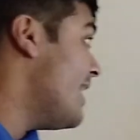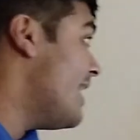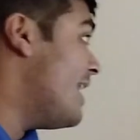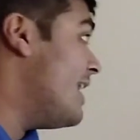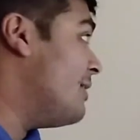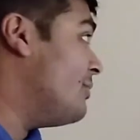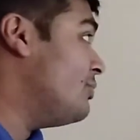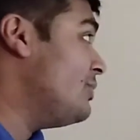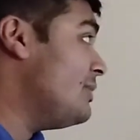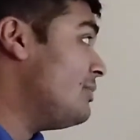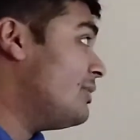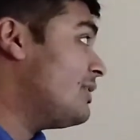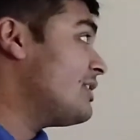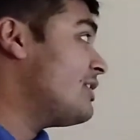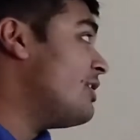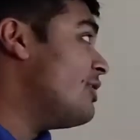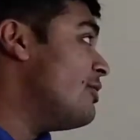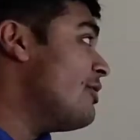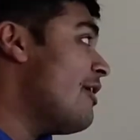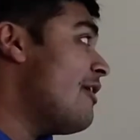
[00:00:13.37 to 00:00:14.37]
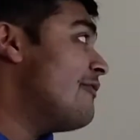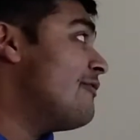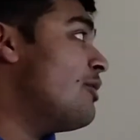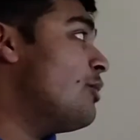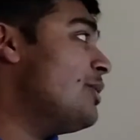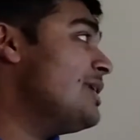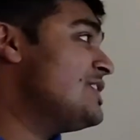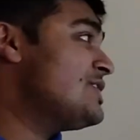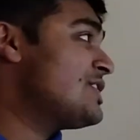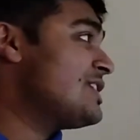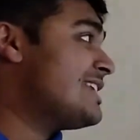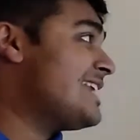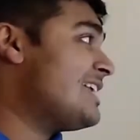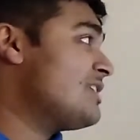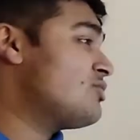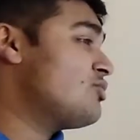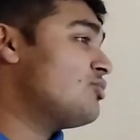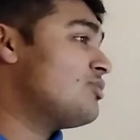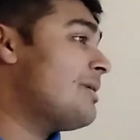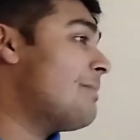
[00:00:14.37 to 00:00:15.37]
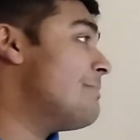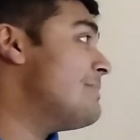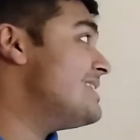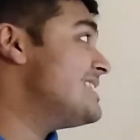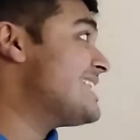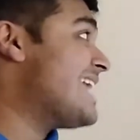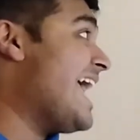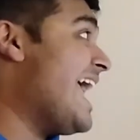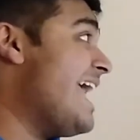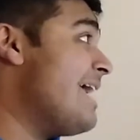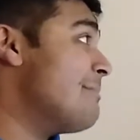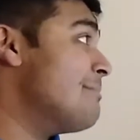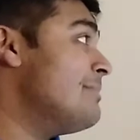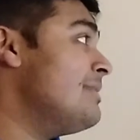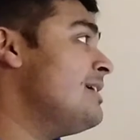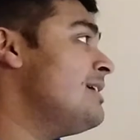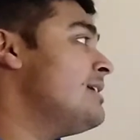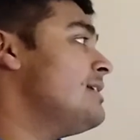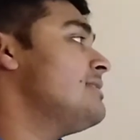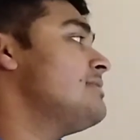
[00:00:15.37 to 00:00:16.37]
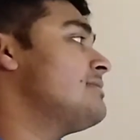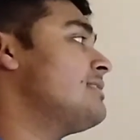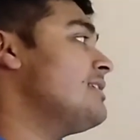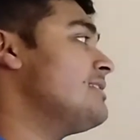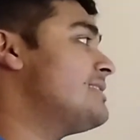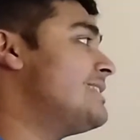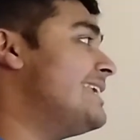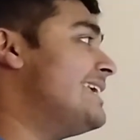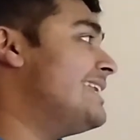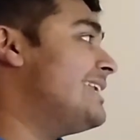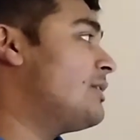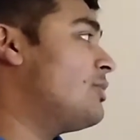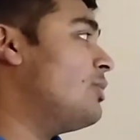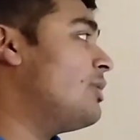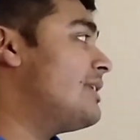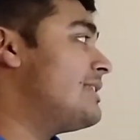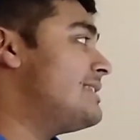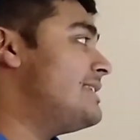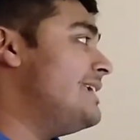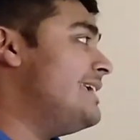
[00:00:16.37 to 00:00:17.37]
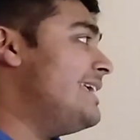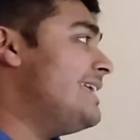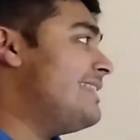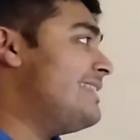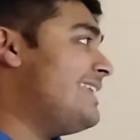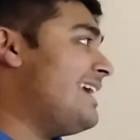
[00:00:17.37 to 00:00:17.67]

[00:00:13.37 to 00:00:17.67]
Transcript: Uh, we want to know for which natural numbers m does the inequality,